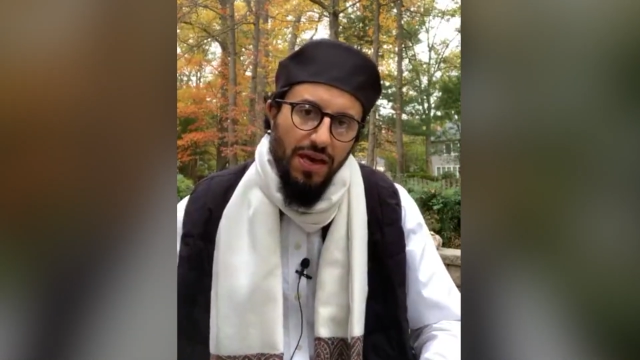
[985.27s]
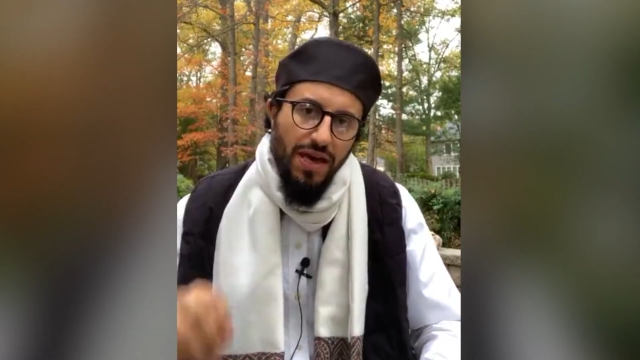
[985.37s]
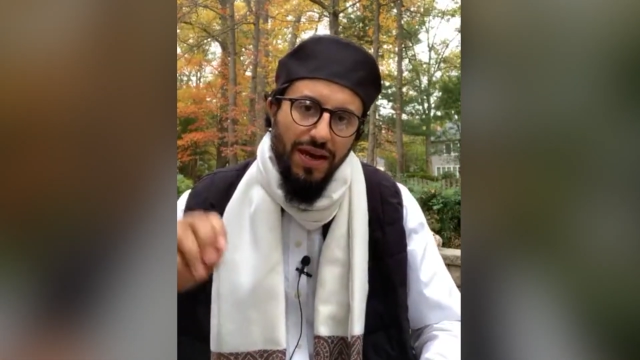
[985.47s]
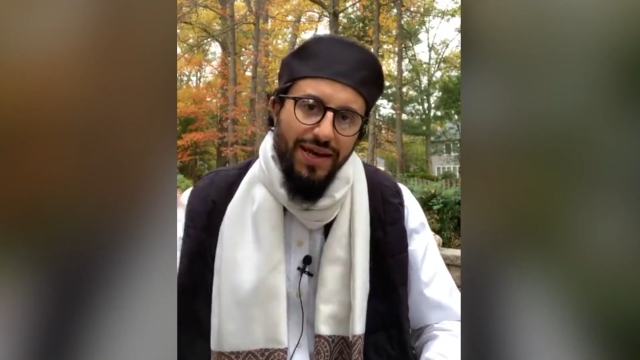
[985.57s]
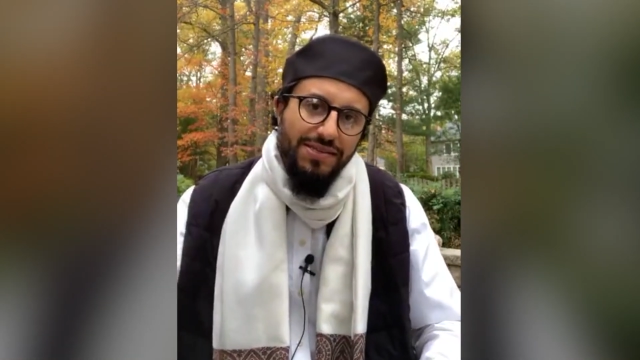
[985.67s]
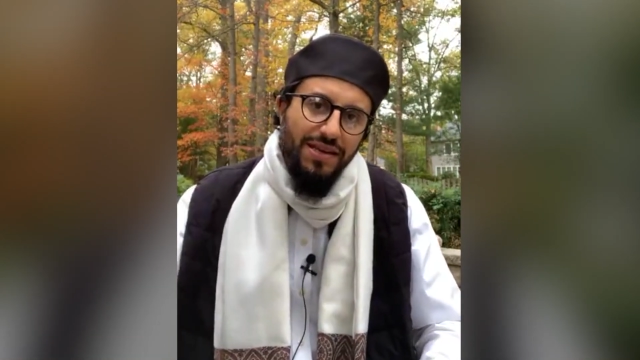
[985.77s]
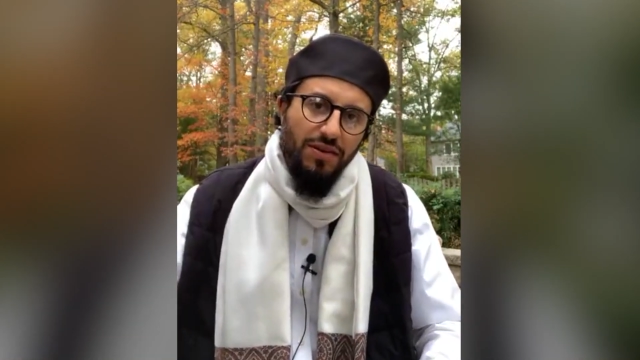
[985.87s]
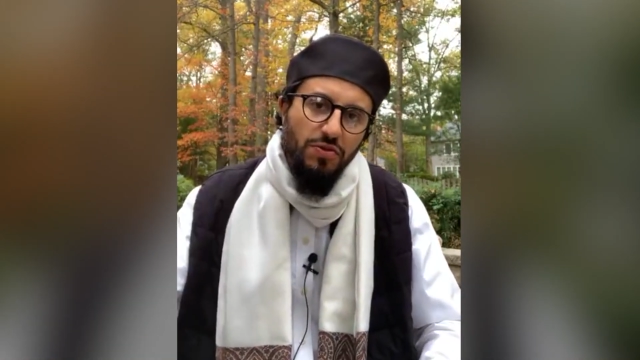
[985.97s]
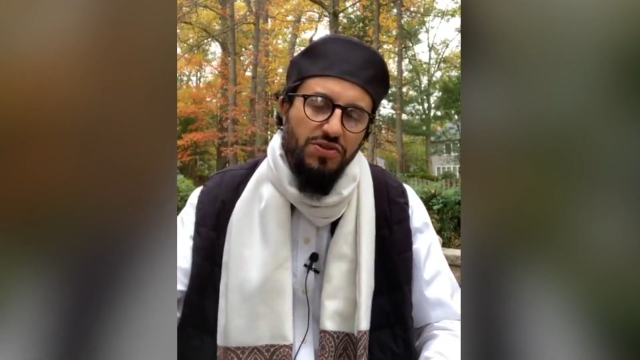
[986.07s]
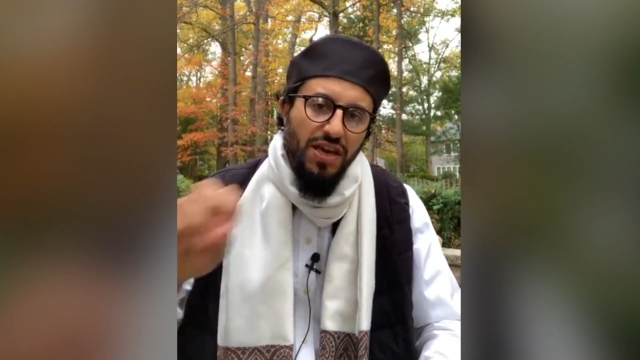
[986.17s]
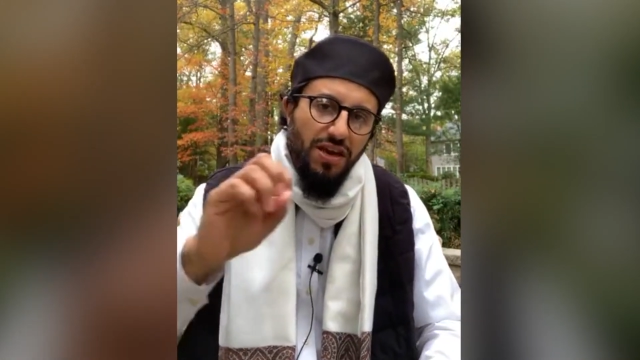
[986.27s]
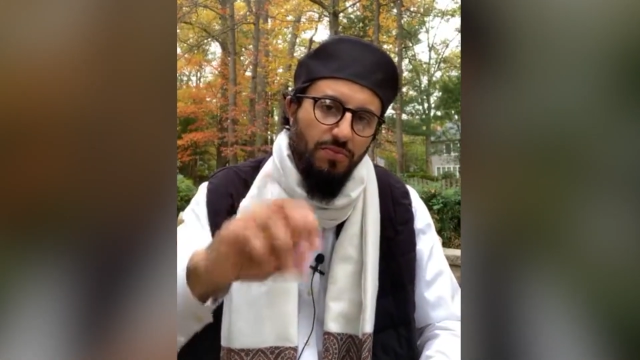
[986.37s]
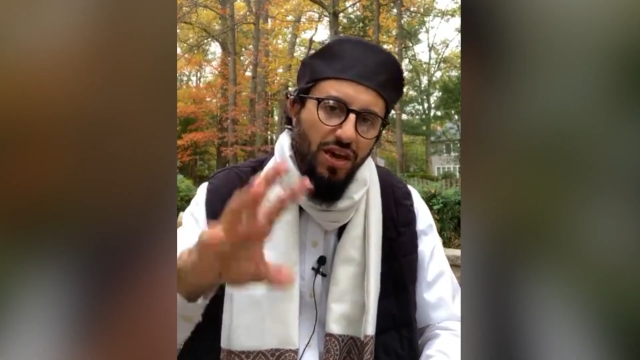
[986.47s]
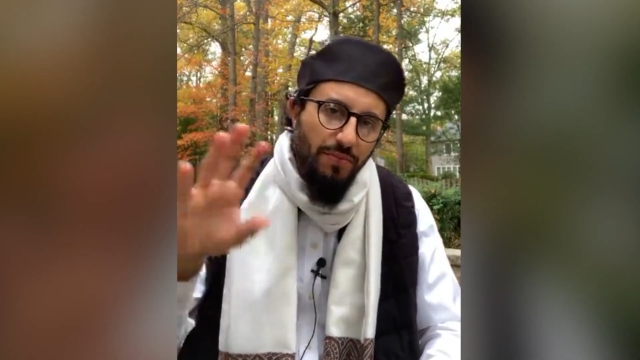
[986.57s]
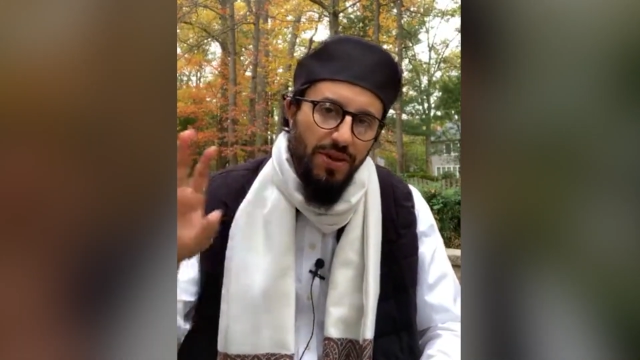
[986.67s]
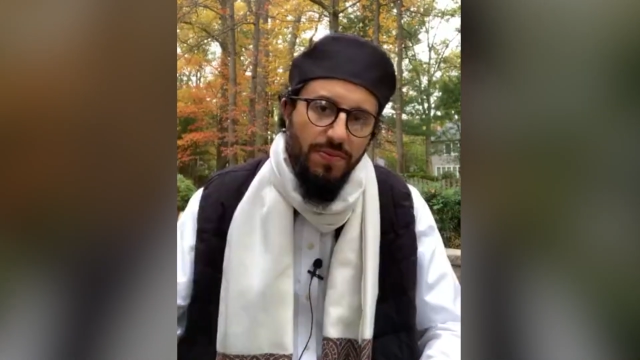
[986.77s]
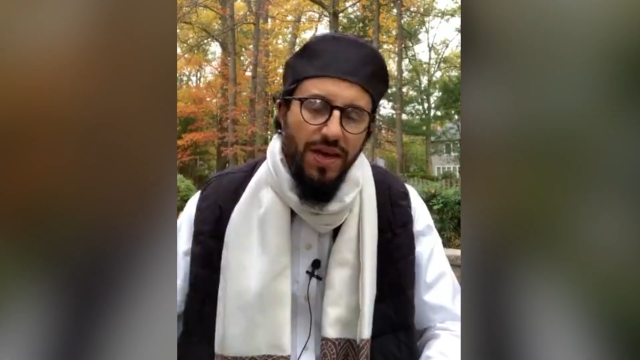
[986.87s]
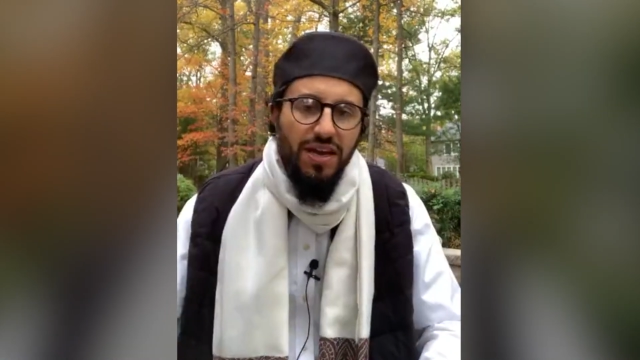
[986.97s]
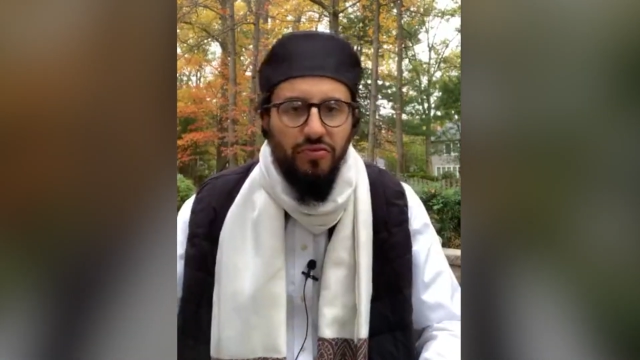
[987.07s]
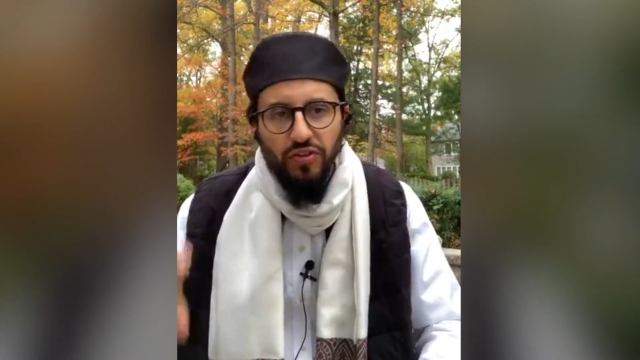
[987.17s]
and Hassan and Hussein and Muhammad ibn
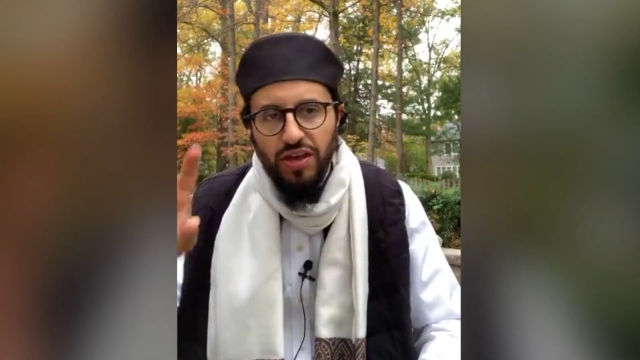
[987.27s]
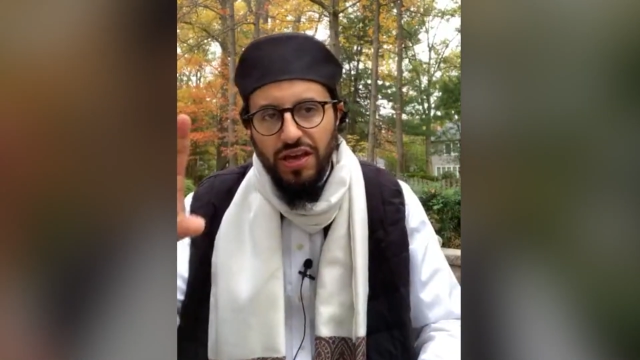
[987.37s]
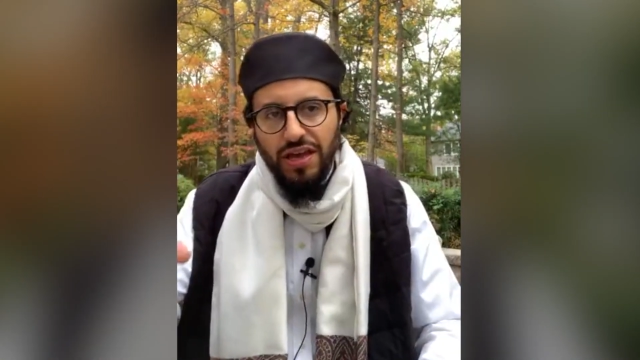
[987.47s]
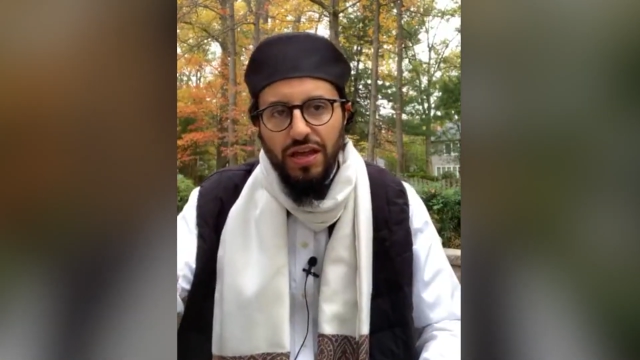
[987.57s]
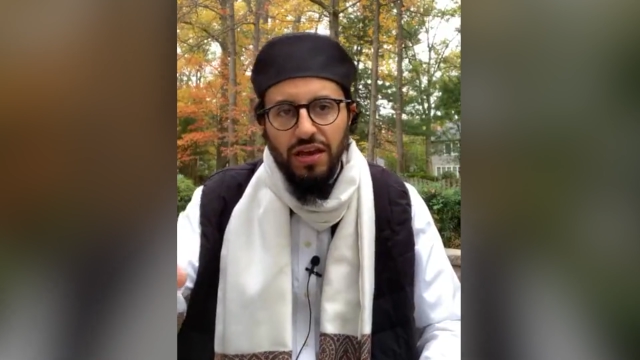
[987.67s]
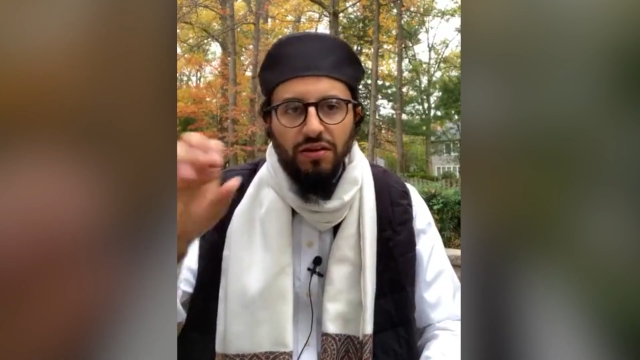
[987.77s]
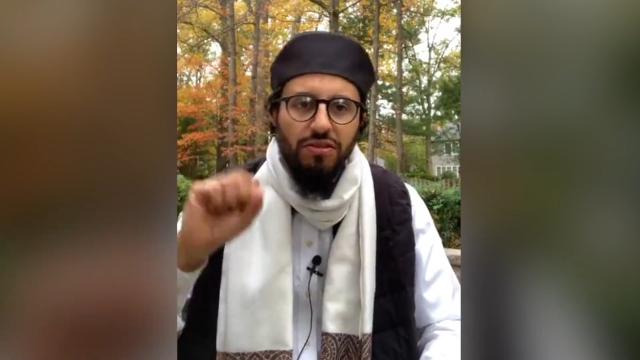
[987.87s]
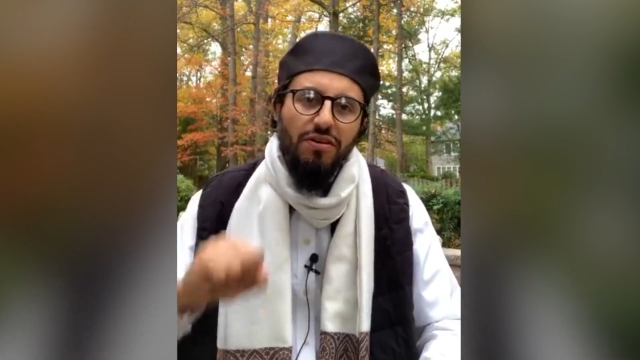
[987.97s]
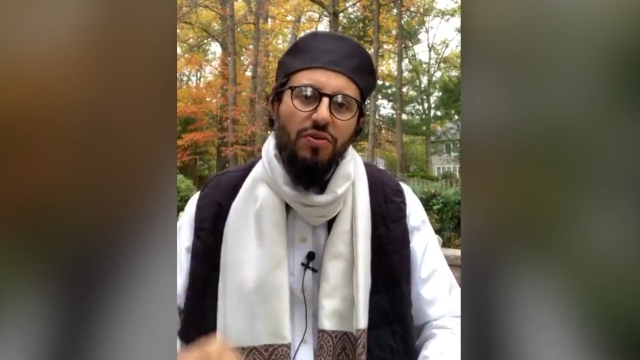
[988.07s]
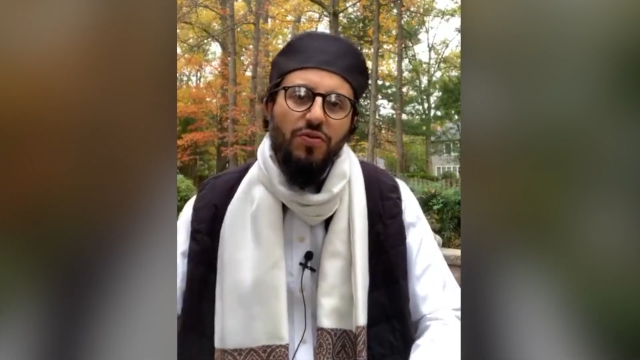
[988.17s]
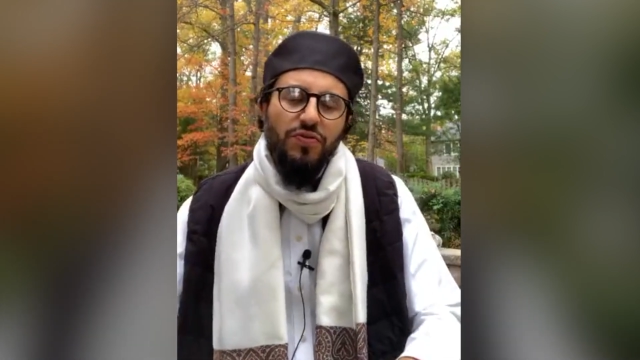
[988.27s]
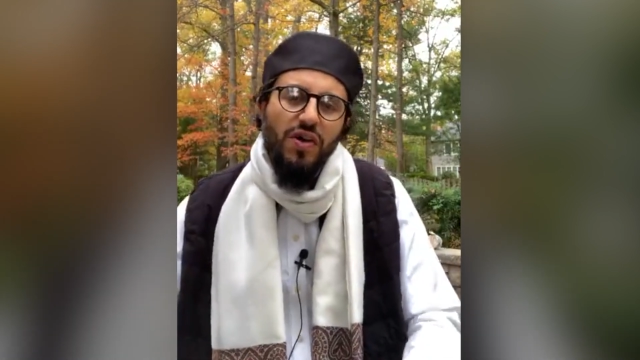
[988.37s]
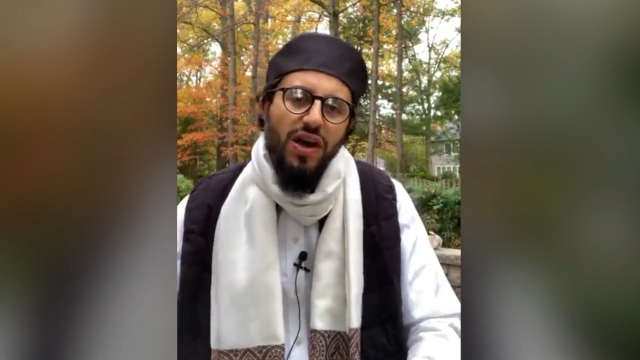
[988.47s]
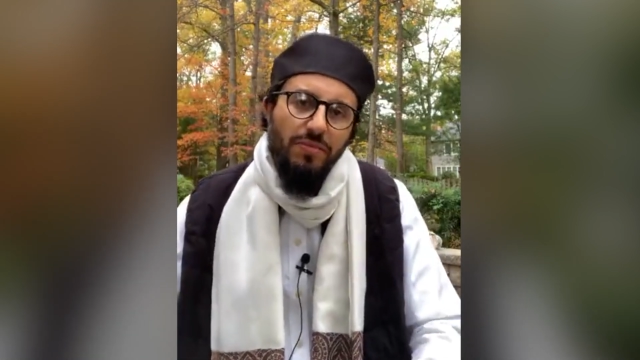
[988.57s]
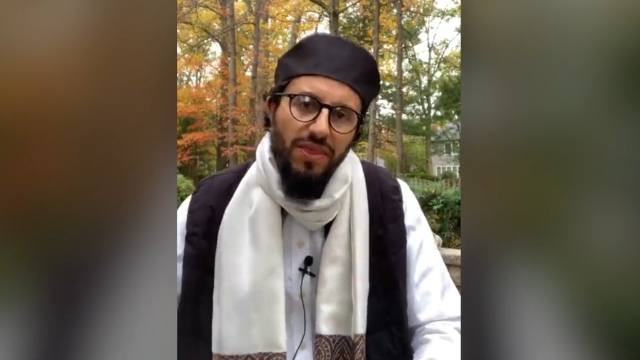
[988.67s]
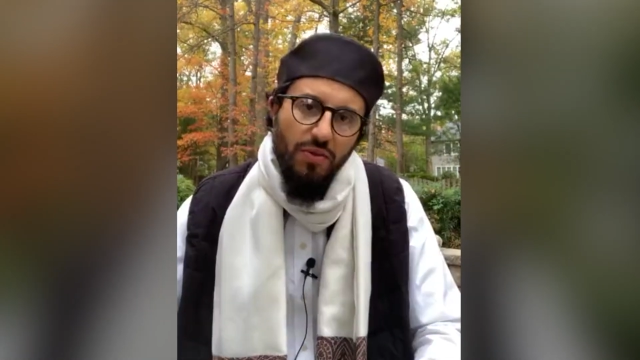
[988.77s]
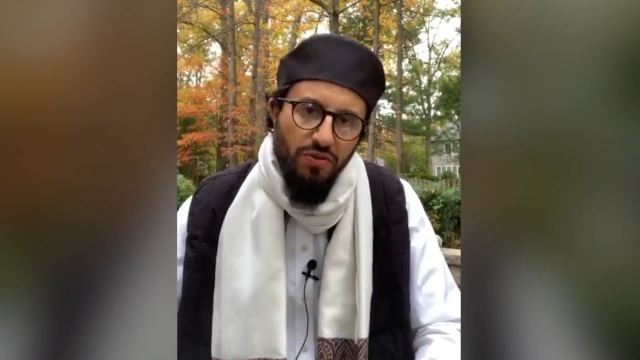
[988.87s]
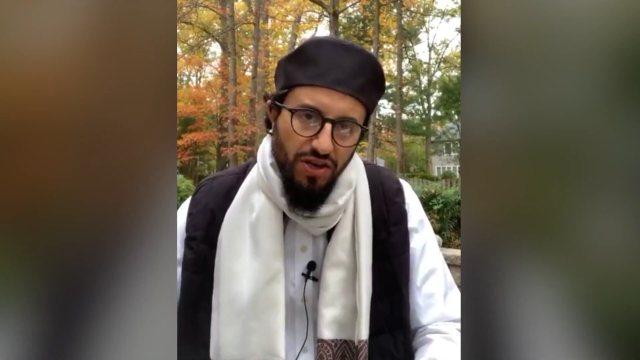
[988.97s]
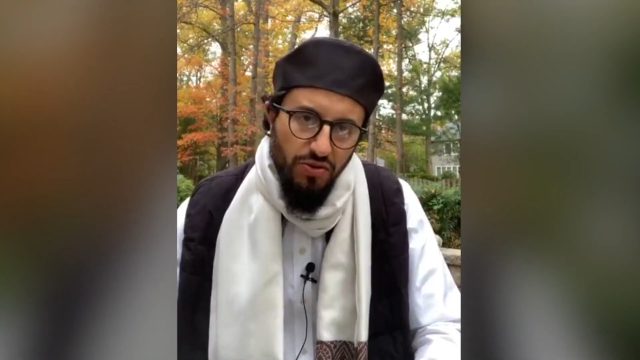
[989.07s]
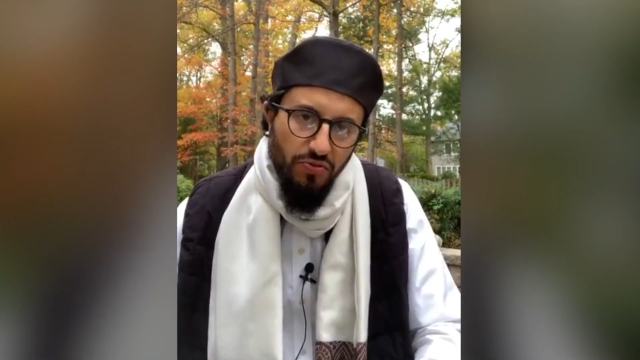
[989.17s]
Hanafiya and those Sahaba that
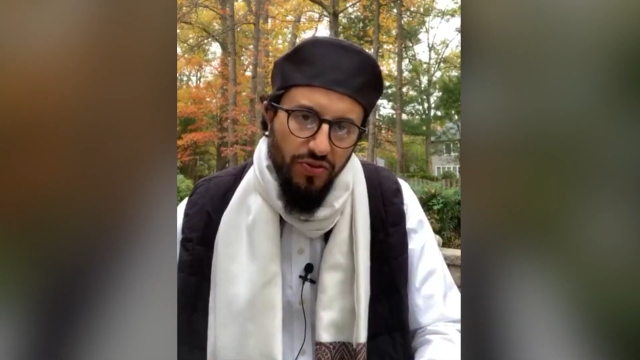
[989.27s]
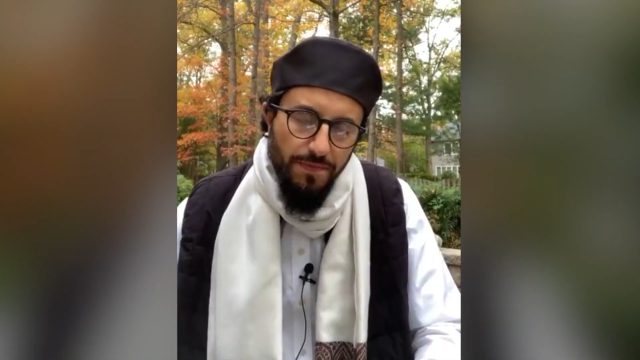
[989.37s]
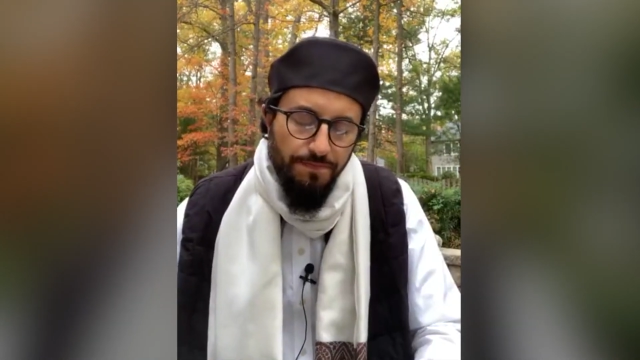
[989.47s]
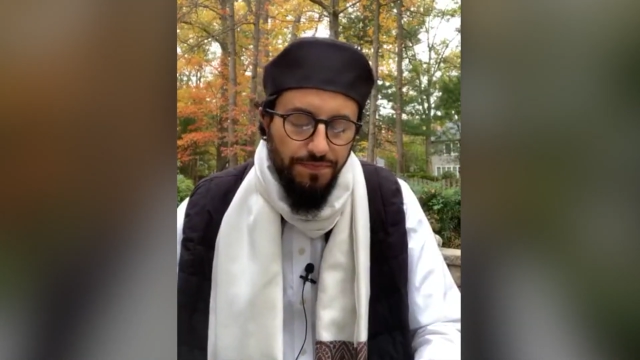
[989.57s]
were in Kufa.